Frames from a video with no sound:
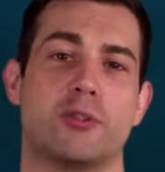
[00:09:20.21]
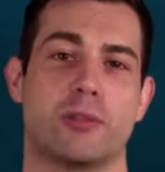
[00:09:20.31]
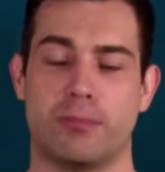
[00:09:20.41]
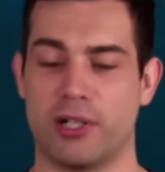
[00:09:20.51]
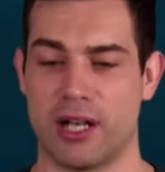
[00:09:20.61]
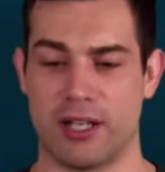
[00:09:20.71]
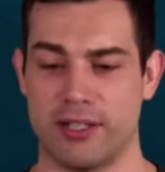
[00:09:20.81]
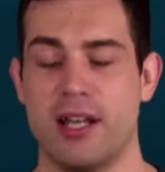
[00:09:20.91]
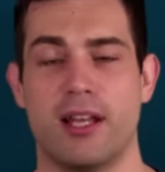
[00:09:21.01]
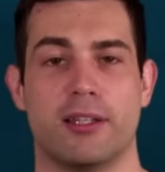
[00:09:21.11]
You can put
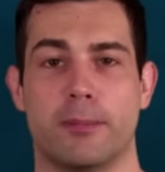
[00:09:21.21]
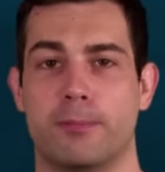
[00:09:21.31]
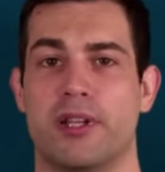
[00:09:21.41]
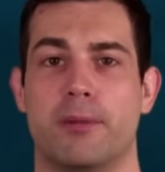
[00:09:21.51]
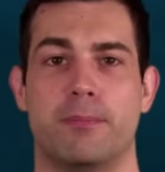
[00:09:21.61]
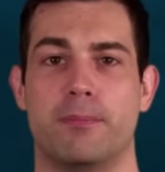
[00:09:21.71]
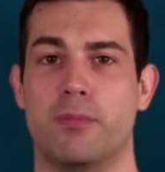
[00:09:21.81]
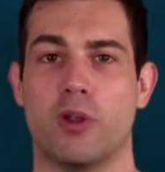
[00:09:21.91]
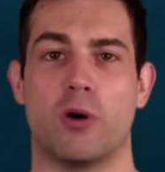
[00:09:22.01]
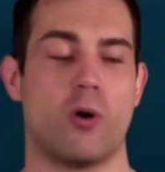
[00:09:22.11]
on the, the,
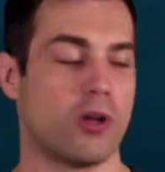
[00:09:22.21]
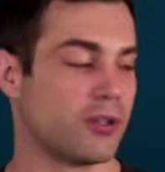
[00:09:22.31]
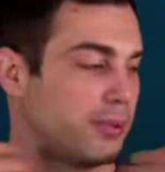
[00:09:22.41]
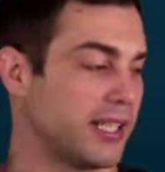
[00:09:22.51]
the, all the